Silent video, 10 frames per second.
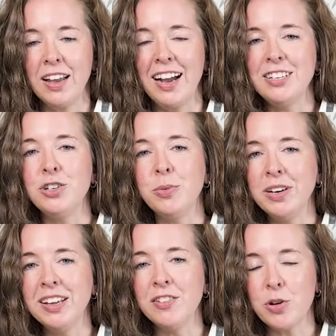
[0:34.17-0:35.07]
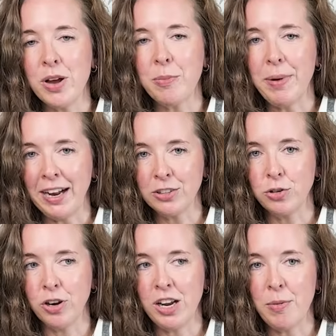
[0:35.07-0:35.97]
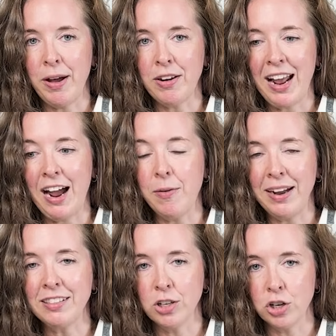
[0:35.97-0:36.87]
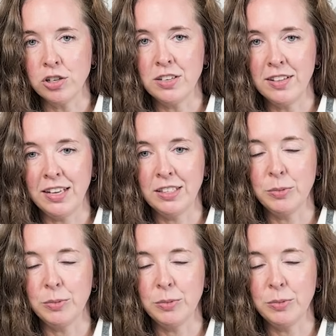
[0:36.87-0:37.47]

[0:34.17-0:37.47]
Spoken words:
I do want to give a quick backstory about how I learned this